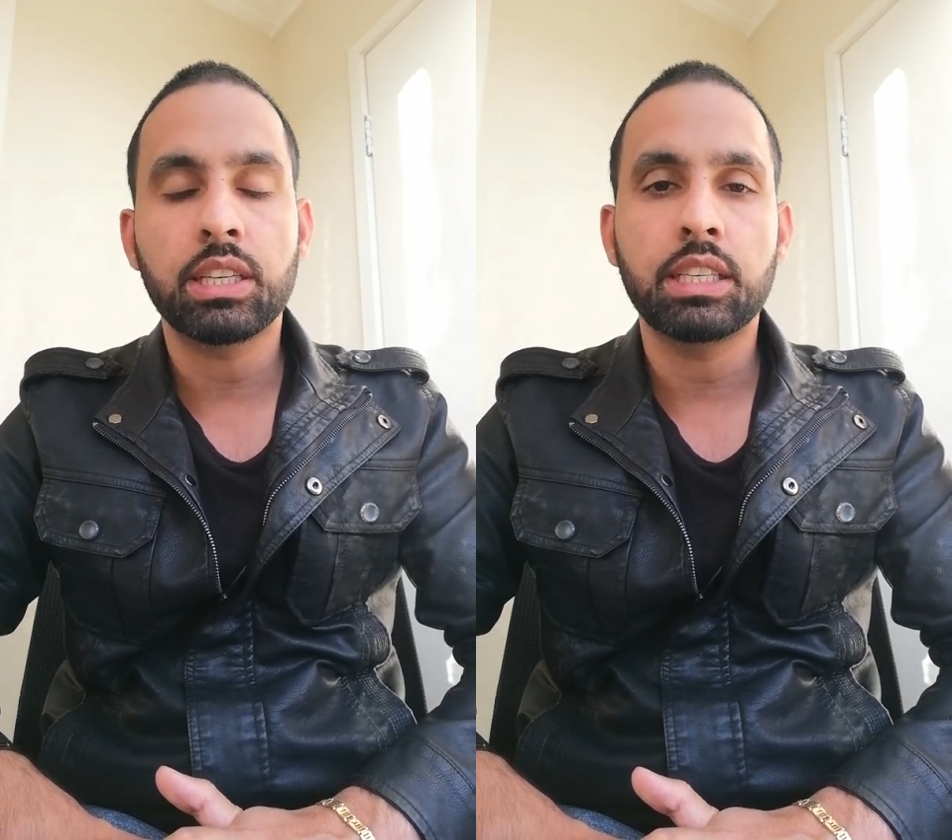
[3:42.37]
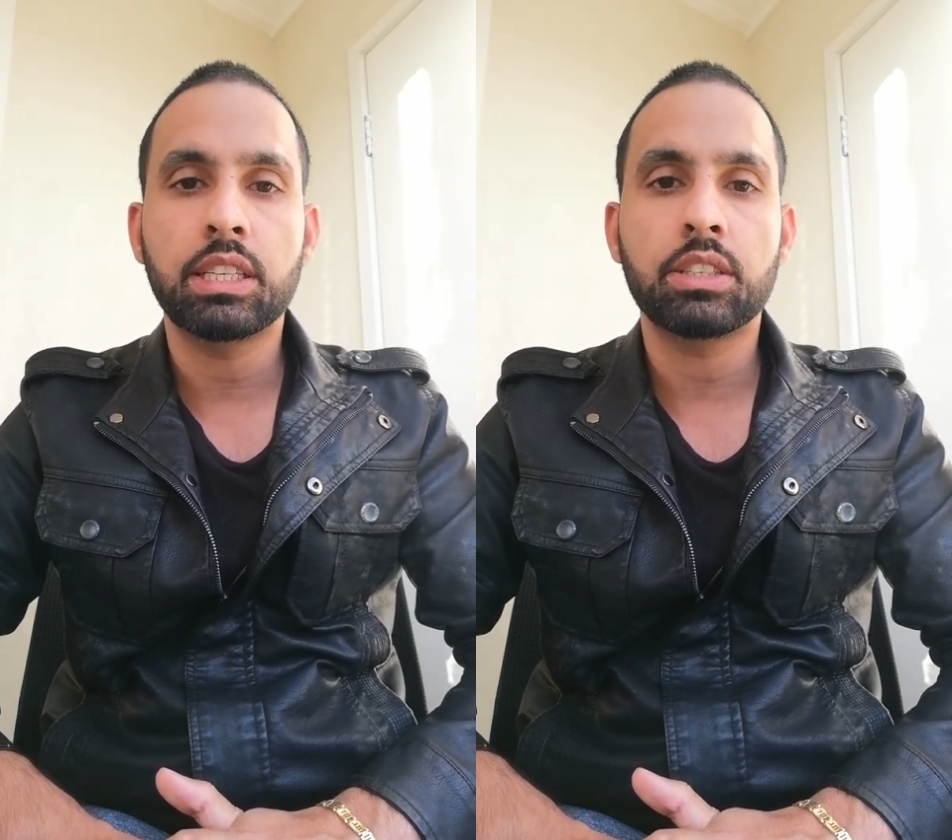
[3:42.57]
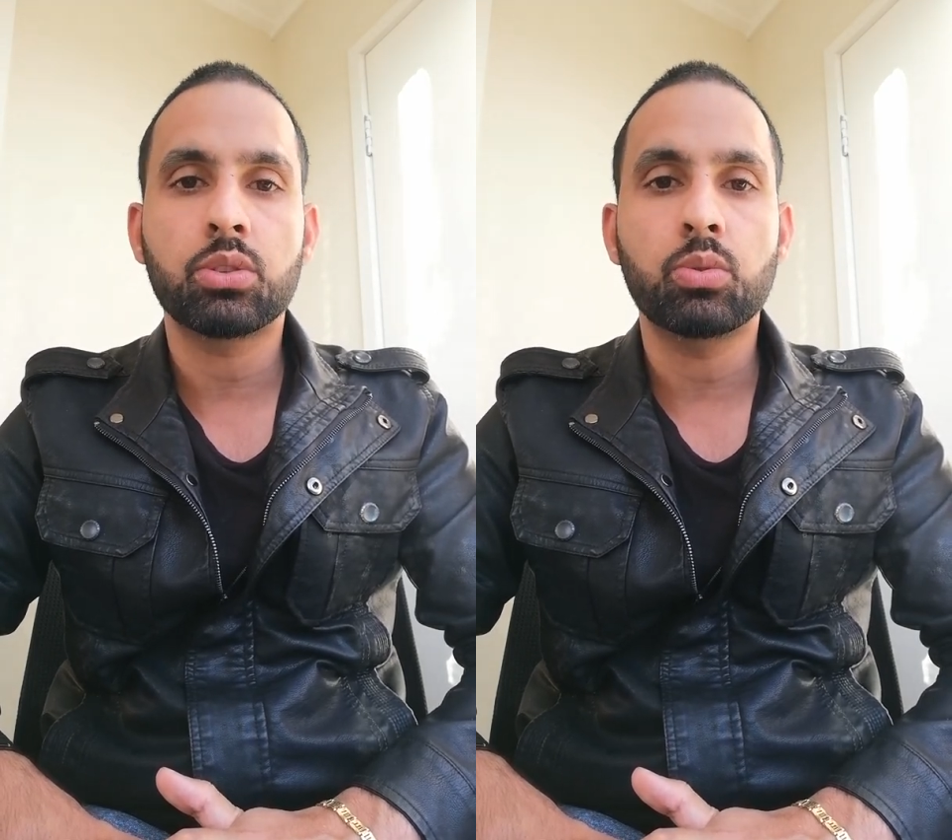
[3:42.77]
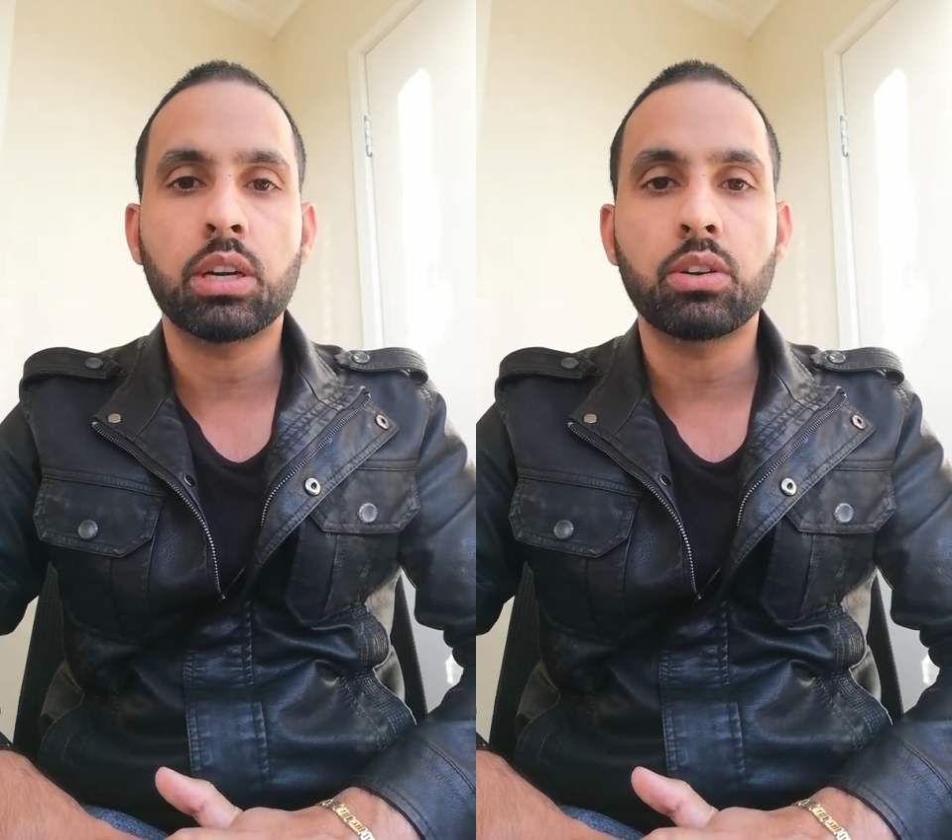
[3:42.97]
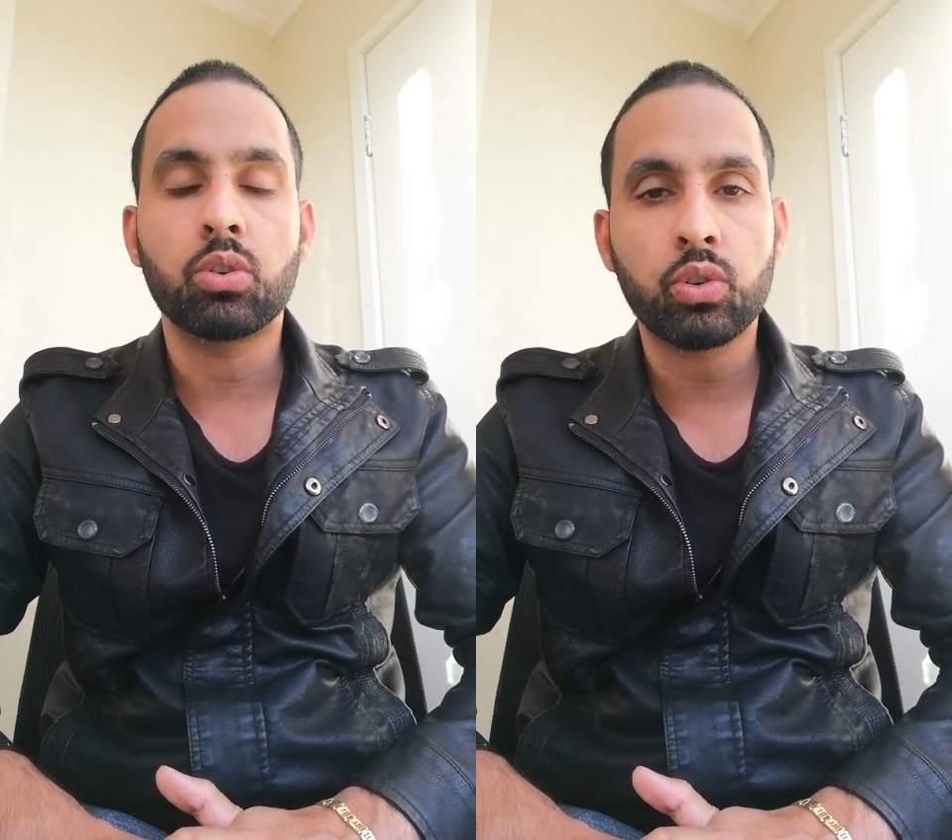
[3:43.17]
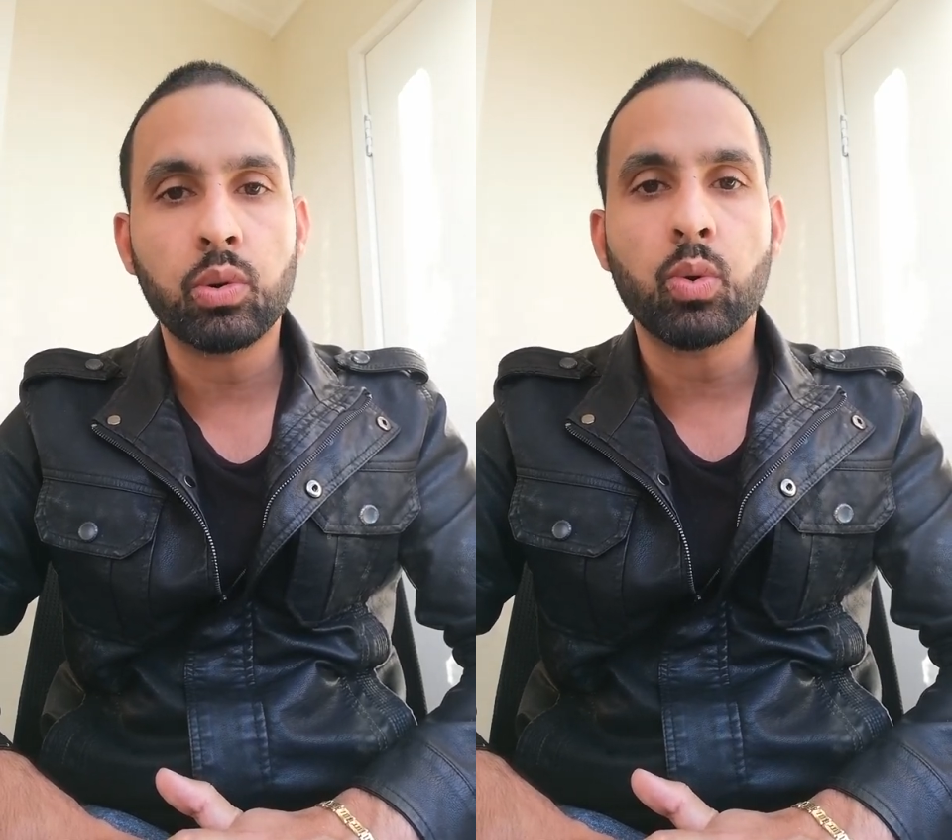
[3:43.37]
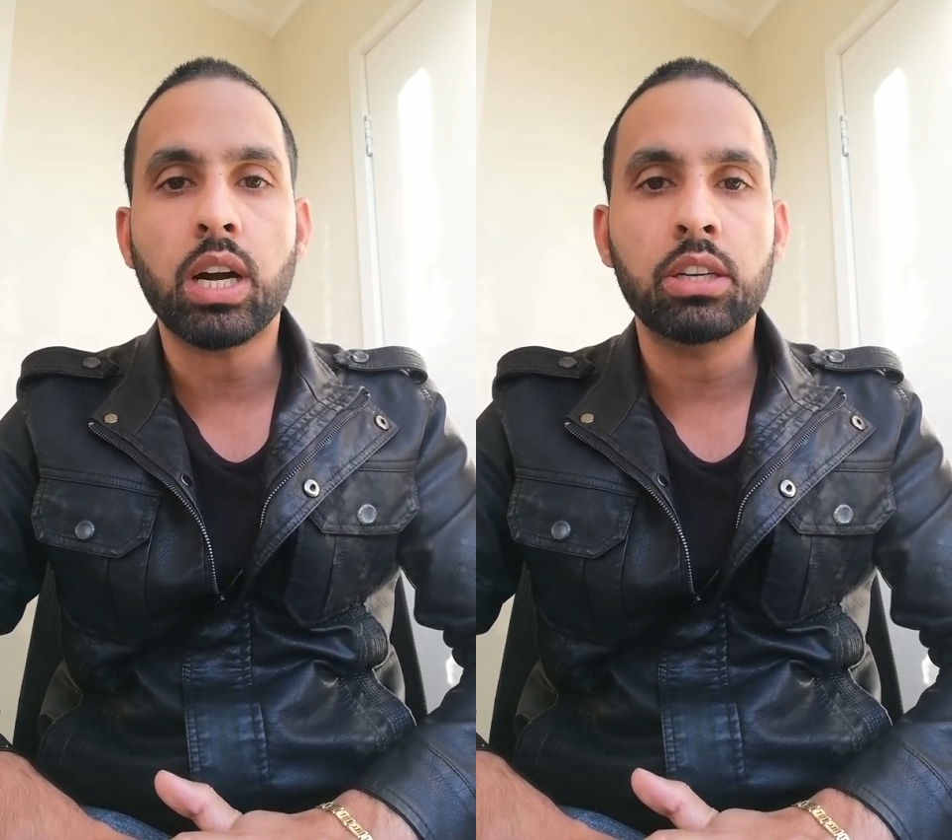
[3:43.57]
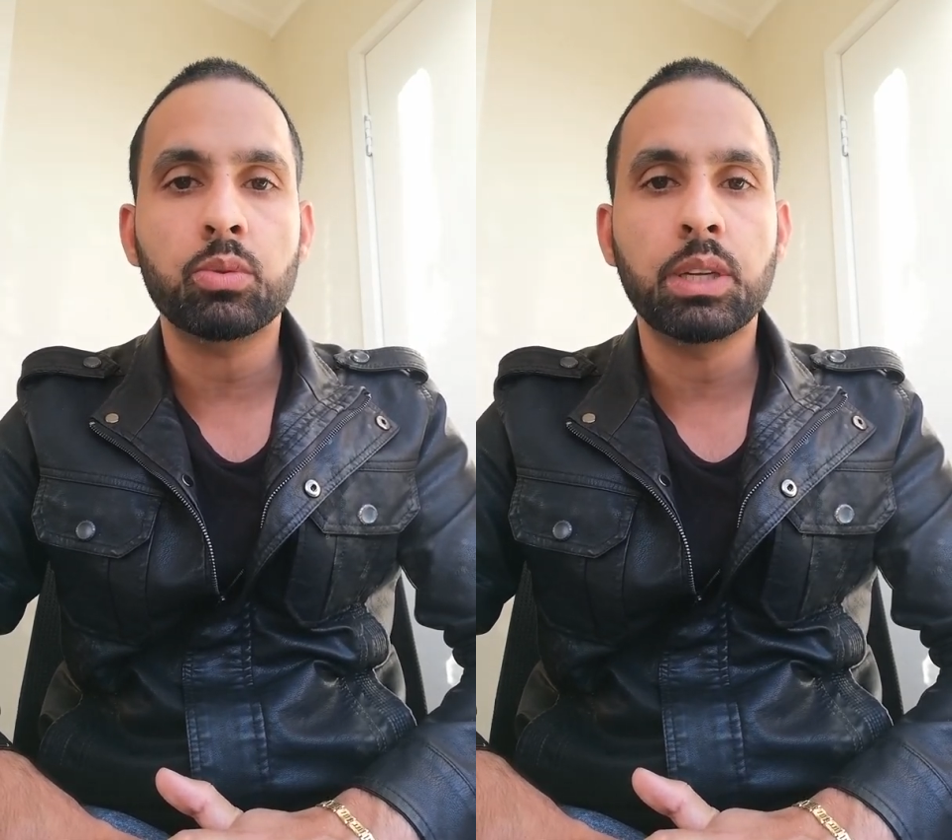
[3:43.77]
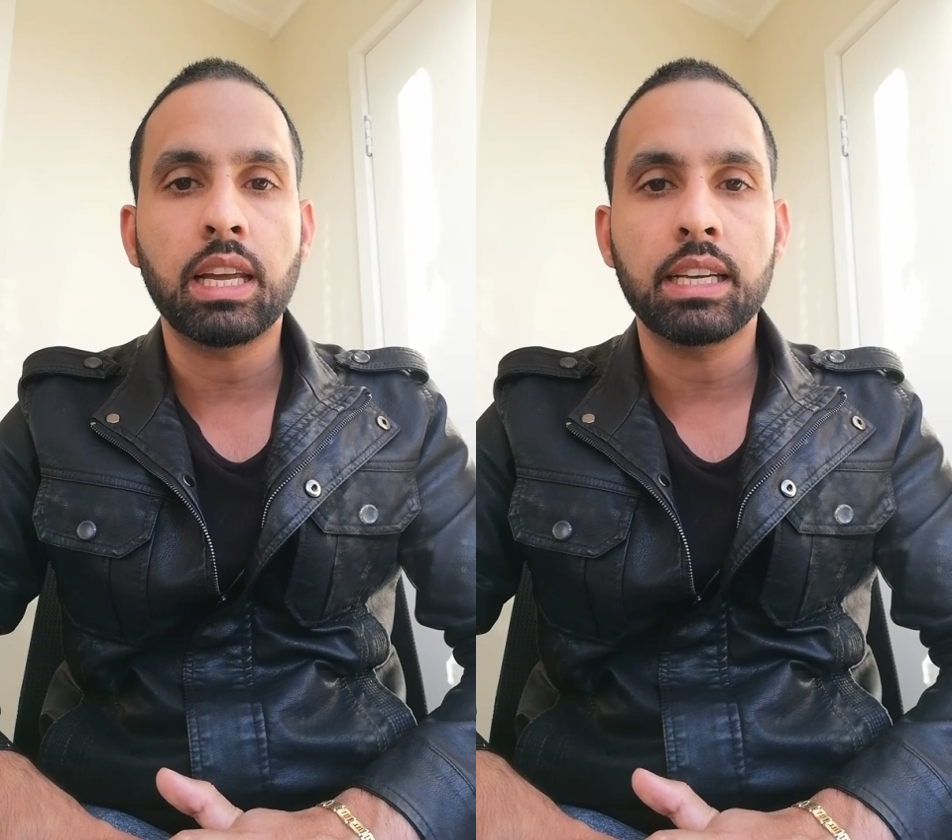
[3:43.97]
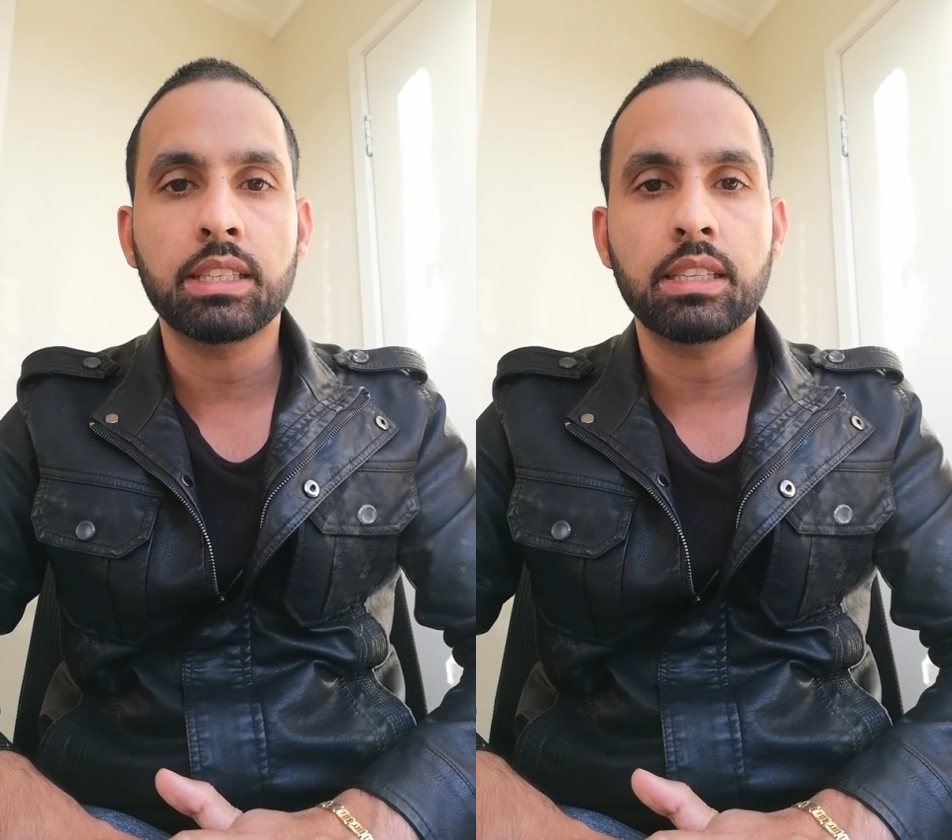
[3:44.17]
agents who are not required to be
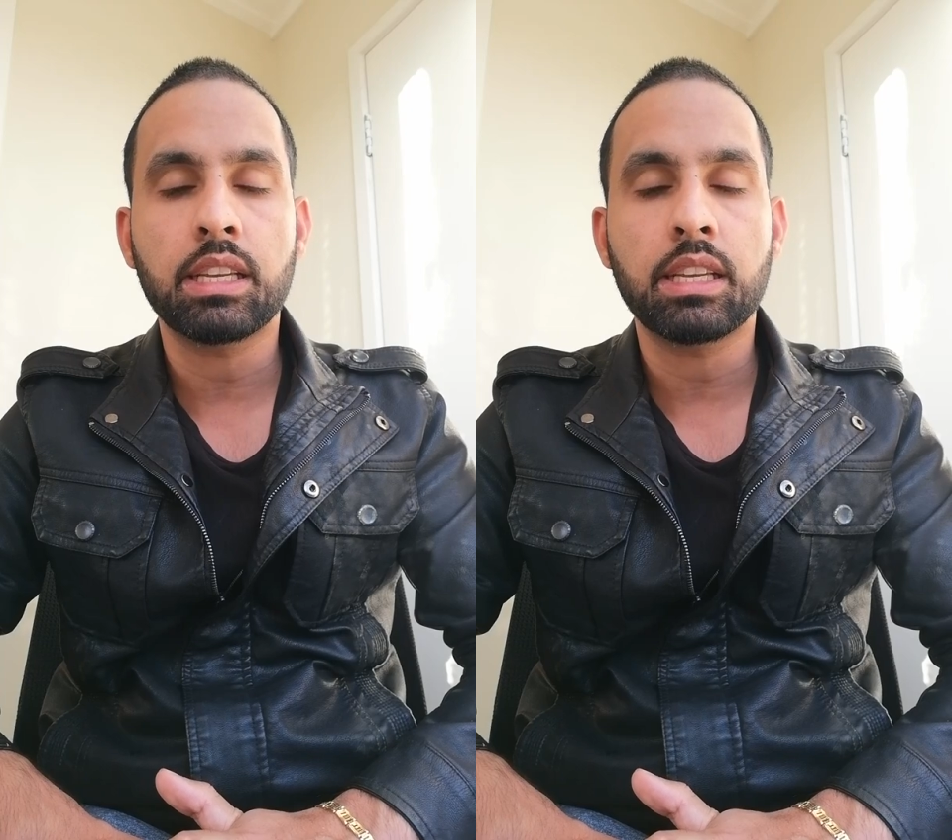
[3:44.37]
licensed,